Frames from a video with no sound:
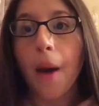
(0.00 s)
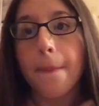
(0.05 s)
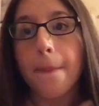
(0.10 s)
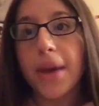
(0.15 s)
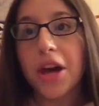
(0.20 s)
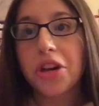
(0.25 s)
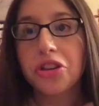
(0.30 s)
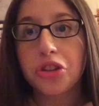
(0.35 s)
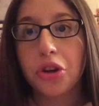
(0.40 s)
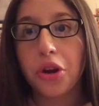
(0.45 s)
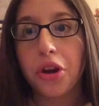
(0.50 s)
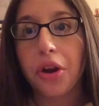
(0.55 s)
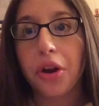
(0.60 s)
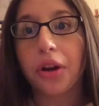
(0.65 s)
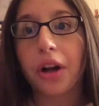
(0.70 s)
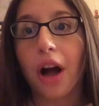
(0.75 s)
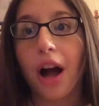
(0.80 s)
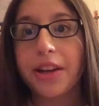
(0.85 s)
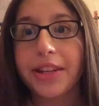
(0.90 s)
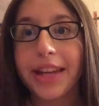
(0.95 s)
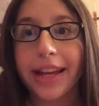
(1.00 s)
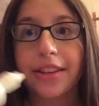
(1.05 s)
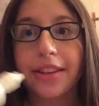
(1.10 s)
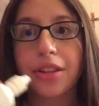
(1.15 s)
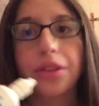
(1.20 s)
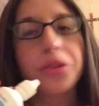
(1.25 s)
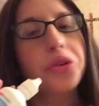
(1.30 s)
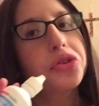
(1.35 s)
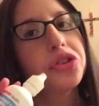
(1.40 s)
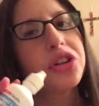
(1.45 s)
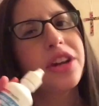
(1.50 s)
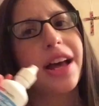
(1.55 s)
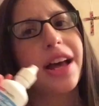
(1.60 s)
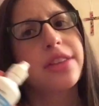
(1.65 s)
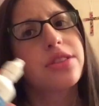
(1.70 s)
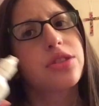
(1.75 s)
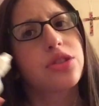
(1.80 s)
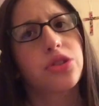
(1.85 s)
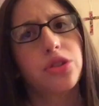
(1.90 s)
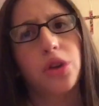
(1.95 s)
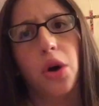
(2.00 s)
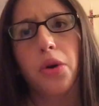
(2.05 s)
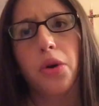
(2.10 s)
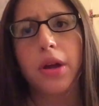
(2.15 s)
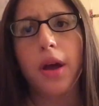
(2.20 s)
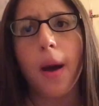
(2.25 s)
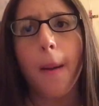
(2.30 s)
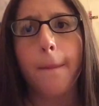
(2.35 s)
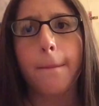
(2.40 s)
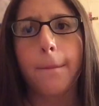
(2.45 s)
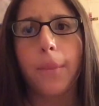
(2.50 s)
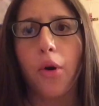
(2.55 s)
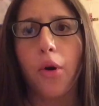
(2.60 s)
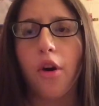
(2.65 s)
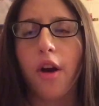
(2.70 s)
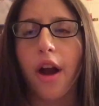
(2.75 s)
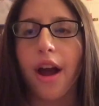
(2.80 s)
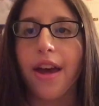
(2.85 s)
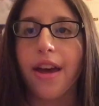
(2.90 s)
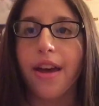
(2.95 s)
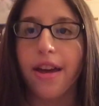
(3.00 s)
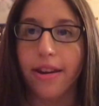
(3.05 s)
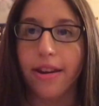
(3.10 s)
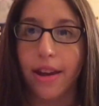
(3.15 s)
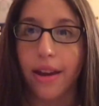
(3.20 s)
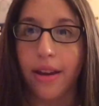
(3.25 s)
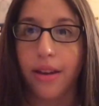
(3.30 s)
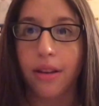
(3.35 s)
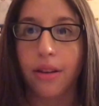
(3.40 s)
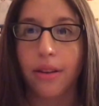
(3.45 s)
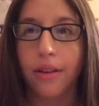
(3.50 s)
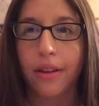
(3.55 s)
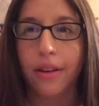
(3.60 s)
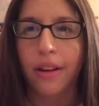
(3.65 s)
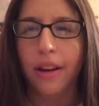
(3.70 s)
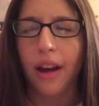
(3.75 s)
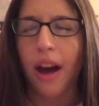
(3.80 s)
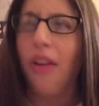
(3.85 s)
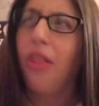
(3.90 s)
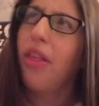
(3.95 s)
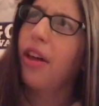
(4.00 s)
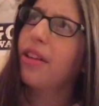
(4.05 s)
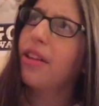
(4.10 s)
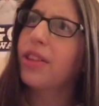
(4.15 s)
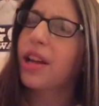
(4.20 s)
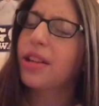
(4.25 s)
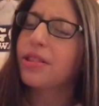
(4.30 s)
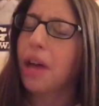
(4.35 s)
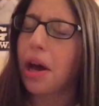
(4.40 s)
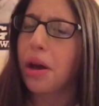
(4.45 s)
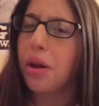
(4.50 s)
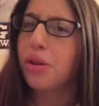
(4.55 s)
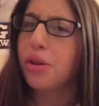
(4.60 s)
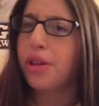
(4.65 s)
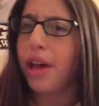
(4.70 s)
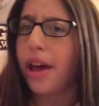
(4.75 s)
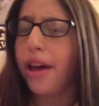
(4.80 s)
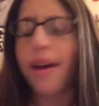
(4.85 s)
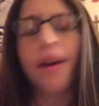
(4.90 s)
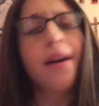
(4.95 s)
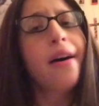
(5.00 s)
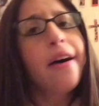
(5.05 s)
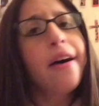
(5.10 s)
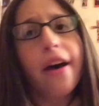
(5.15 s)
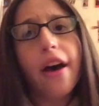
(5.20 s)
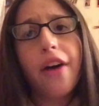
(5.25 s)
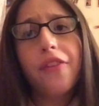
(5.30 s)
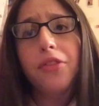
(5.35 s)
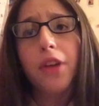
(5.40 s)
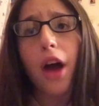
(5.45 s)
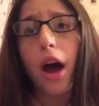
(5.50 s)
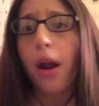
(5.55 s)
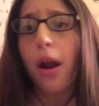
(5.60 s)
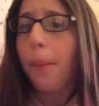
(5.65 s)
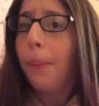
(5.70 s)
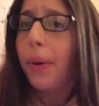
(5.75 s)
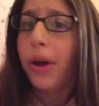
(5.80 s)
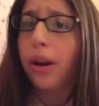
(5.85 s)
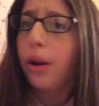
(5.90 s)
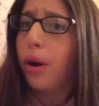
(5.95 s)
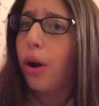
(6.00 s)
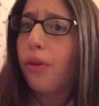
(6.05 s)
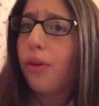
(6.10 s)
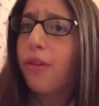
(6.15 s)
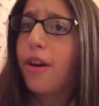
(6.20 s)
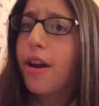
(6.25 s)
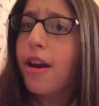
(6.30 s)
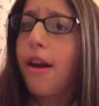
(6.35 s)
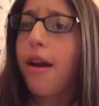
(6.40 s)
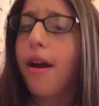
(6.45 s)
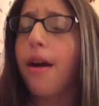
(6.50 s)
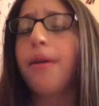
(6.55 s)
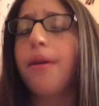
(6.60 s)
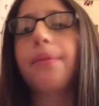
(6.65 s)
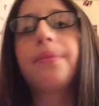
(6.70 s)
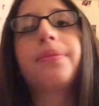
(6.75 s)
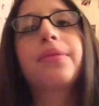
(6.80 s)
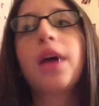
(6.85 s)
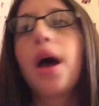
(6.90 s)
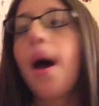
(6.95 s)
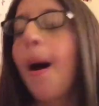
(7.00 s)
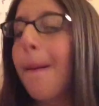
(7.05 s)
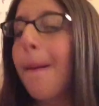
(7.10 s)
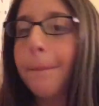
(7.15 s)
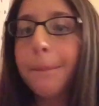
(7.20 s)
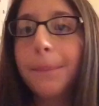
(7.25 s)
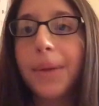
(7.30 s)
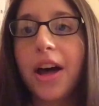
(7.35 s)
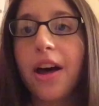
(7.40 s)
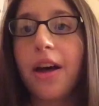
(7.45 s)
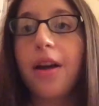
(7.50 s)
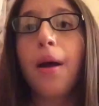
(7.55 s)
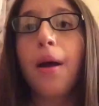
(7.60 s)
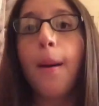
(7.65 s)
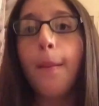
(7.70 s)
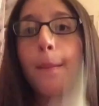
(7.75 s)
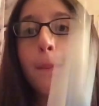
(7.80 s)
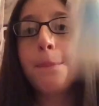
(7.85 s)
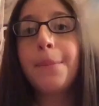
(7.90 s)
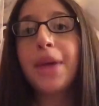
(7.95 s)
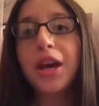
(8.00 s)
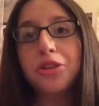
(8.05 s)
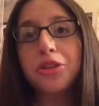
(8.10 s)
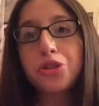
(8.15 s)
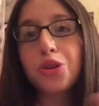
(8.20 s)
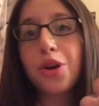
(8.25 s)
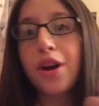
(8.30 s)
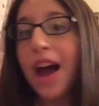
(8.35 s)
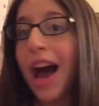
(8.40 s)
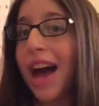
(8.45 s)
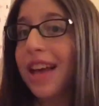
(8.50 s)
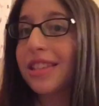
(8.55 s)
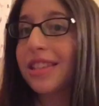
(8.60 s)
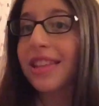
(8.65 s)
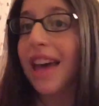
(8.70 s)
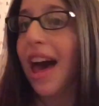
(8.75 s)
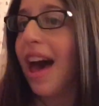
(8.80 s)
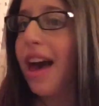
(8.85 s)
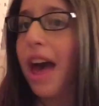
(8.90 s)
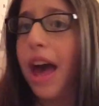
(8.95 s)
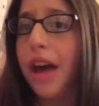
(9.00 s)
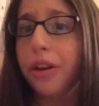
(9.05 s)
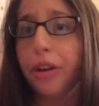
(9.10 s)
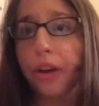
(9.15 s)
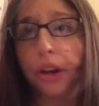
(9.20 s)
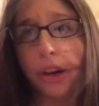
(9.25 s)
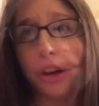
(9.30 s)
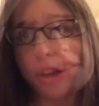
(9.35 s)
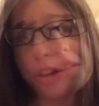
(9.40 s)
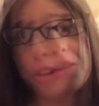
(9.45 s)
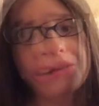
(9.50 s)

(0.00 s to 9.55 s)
Make sure your contact solution has sodium borate in it. I think that's how you say it. If not, I'll put it over here. But make sure it has that and you're good to go.